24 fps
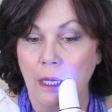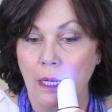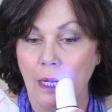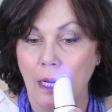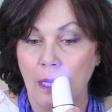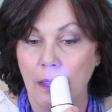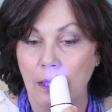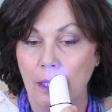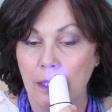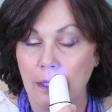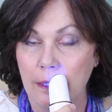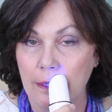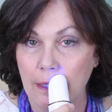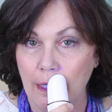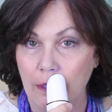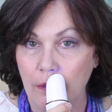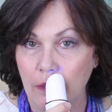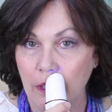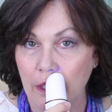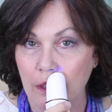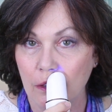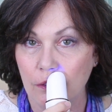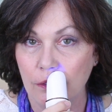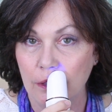And the same
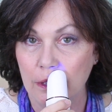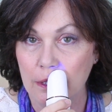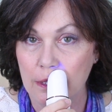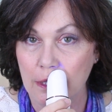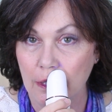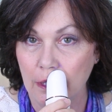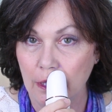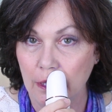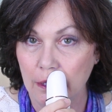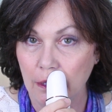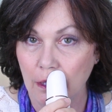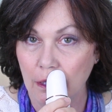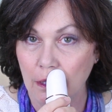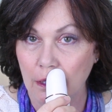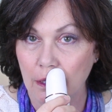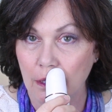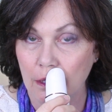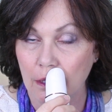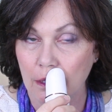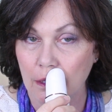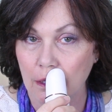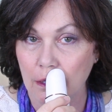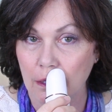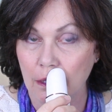thing on this side,
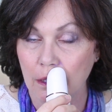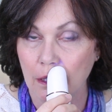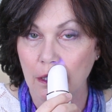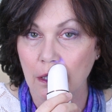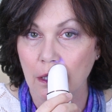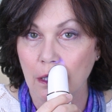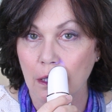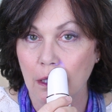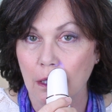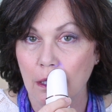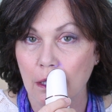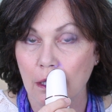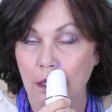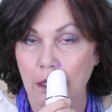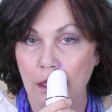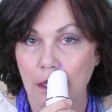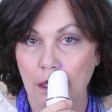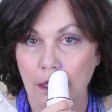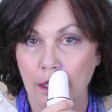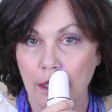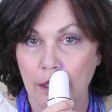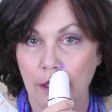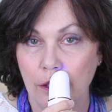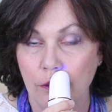
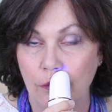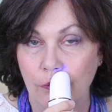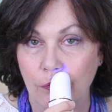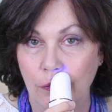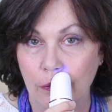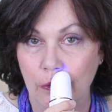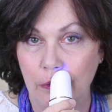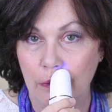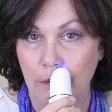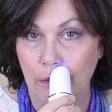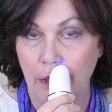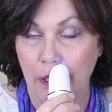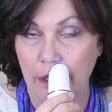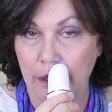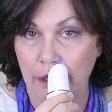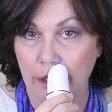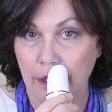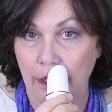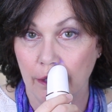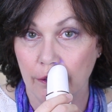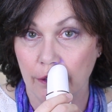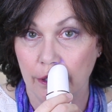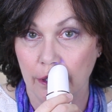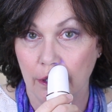and you'll feel the
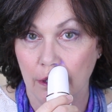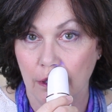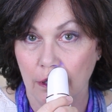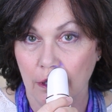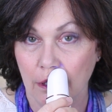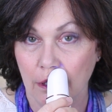microcurrent.